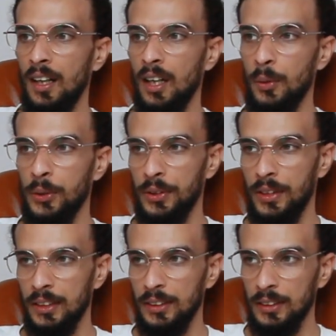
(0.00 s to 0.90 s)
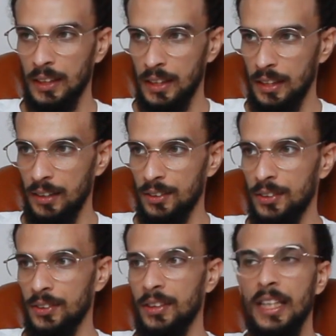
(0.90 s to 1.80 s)
our society
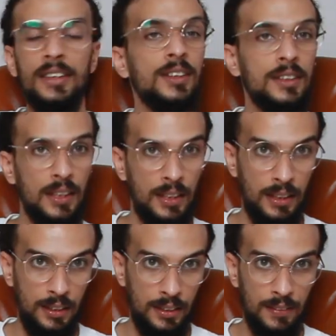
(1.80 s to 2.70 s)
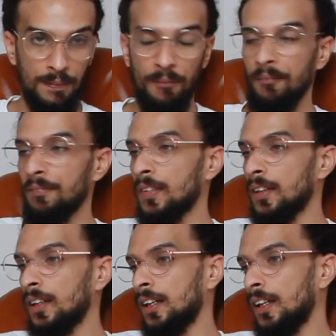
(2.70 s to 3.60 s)
or in society
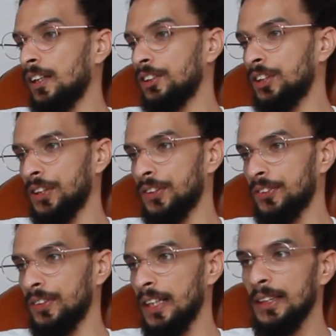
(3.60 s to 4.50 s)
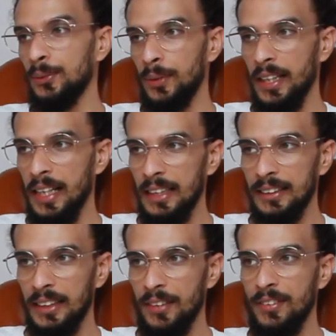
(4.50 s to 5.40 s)
in general, as well
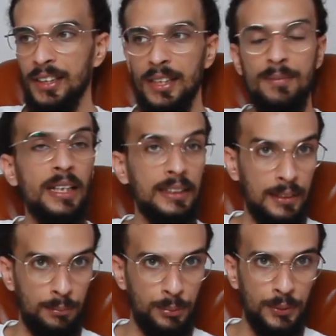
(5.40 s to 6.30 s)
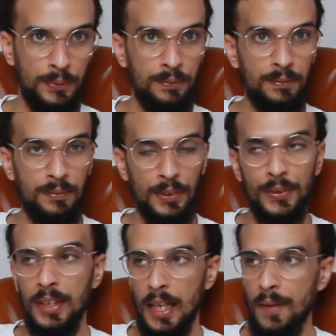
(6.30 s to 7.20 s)
as giving them example
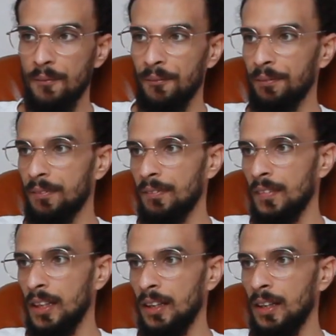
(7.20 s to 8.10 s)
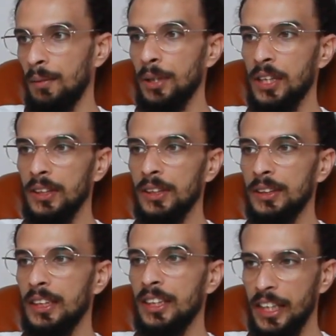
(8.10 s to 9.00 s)
on that.
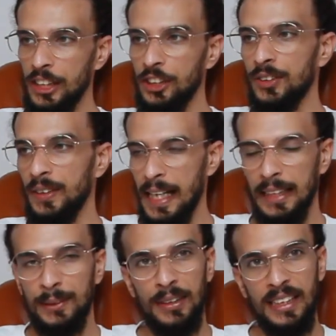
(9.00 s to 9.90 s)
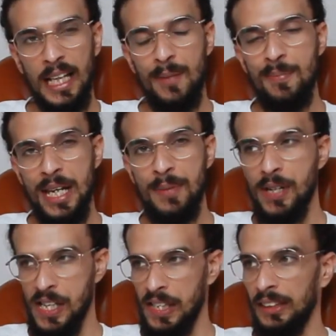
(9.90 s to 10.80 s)
Because educational aspect can
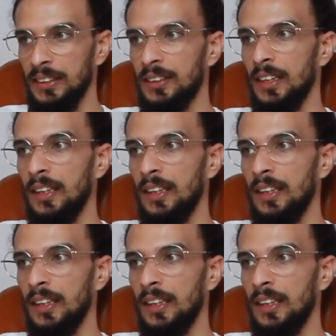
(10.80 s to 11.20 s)
minimize